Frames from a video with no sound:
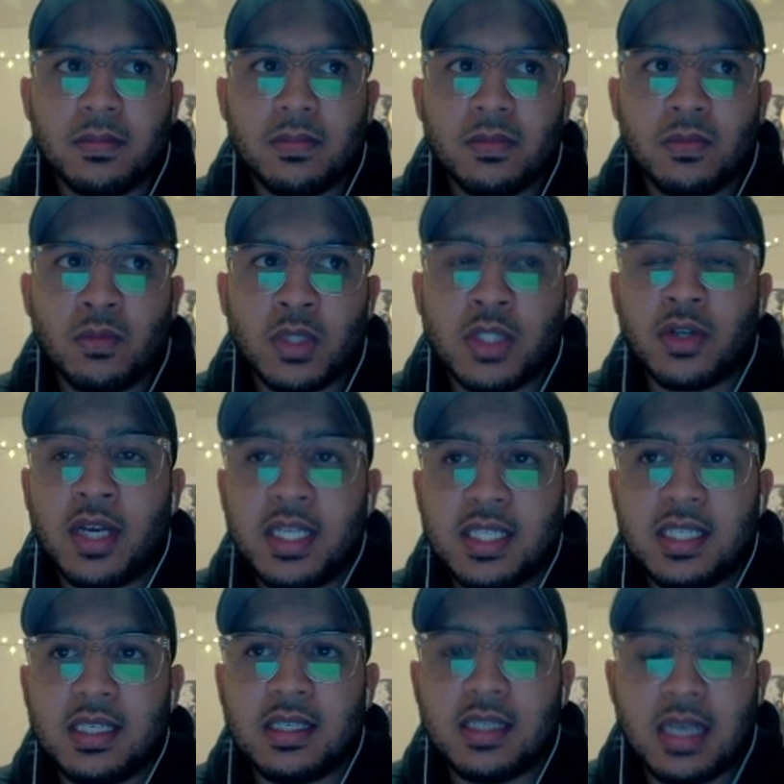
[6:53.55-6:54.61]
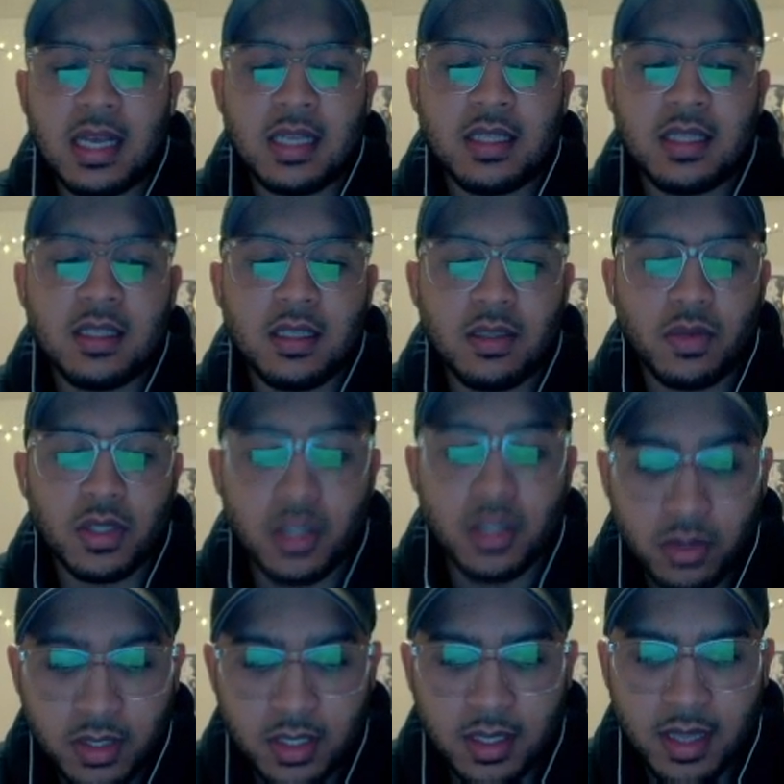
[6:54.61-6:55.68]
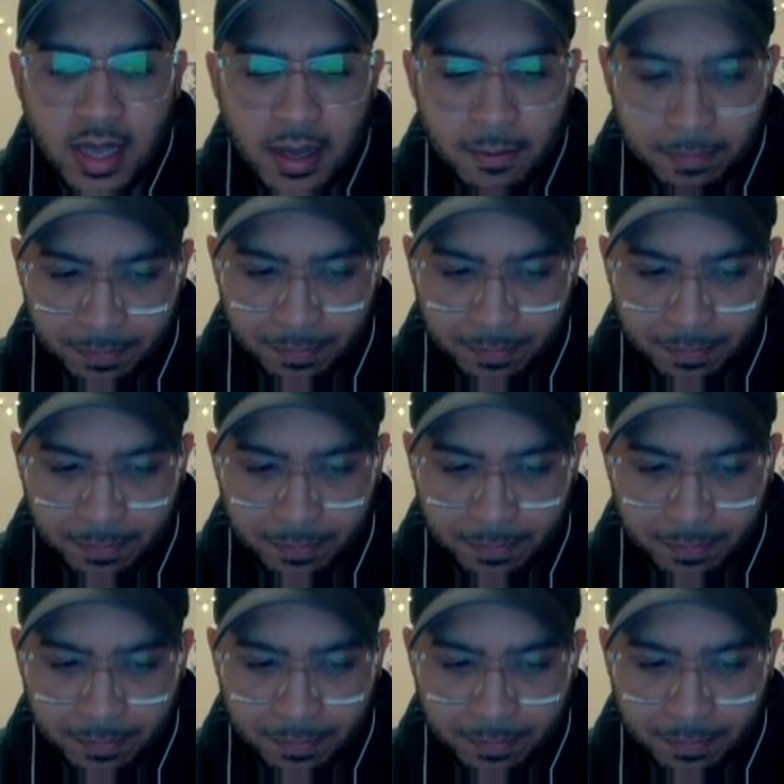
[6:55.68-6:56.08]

what's crazy is, as the results of that,